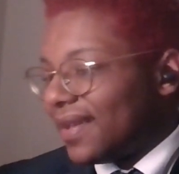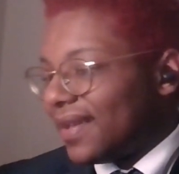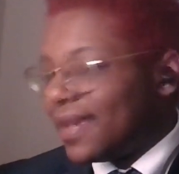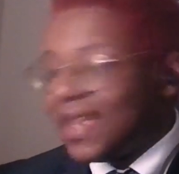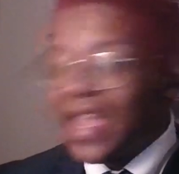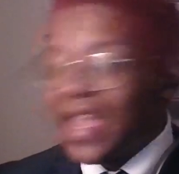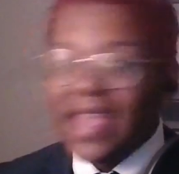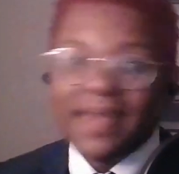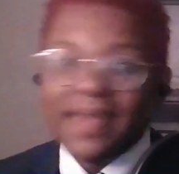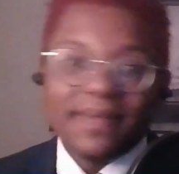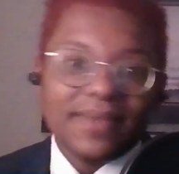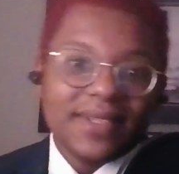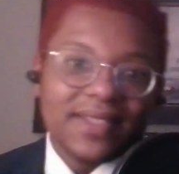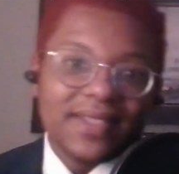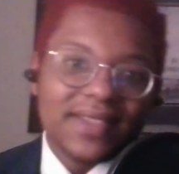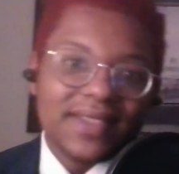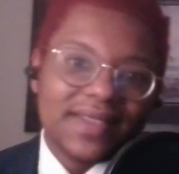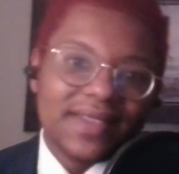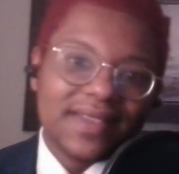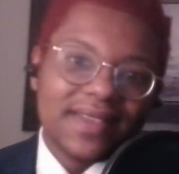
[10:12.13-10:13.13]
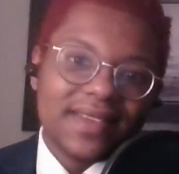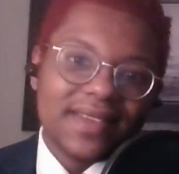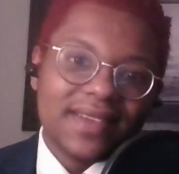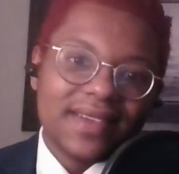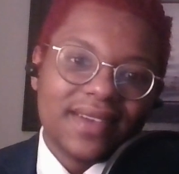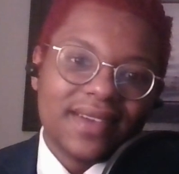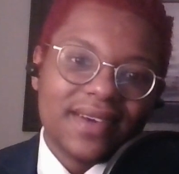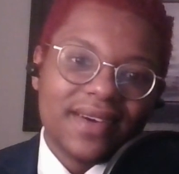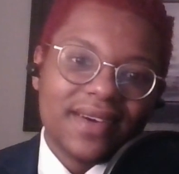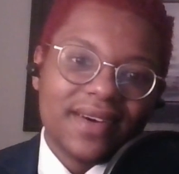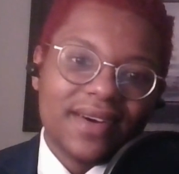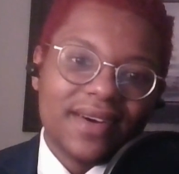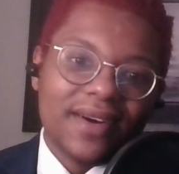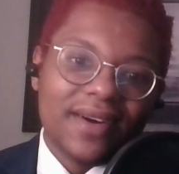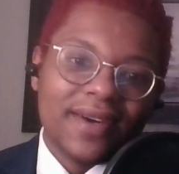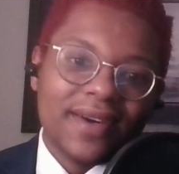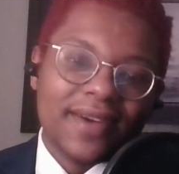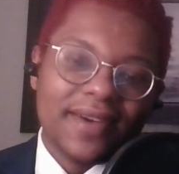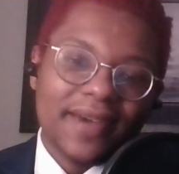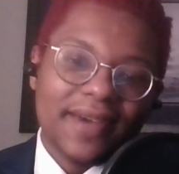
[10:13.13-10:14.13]
Games
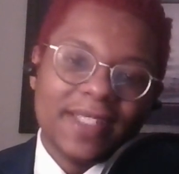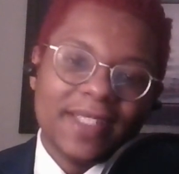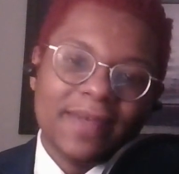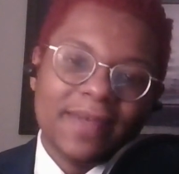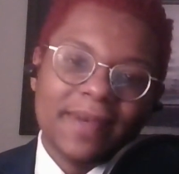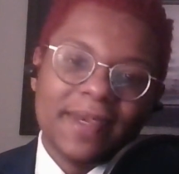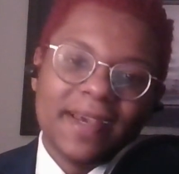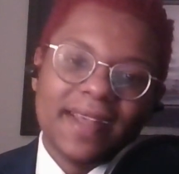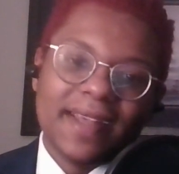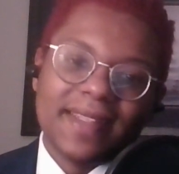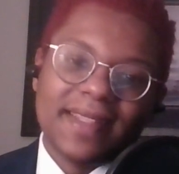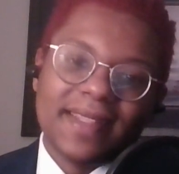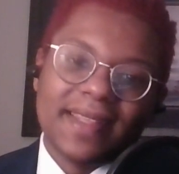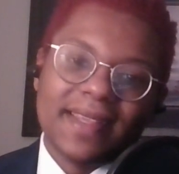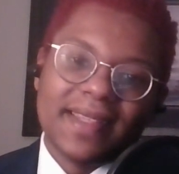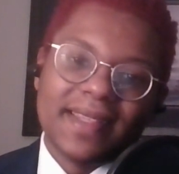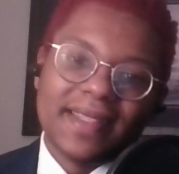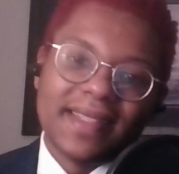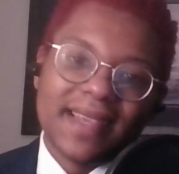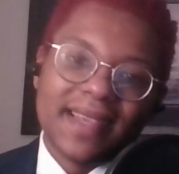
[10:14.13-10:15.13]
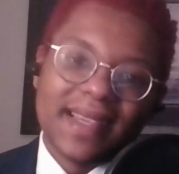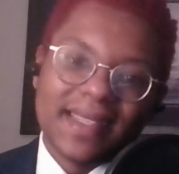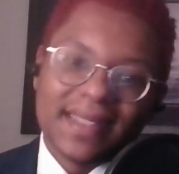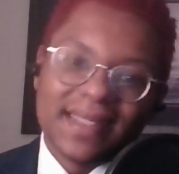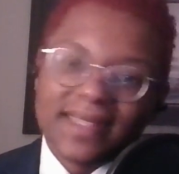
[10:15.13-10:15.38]
are crazy because of these things.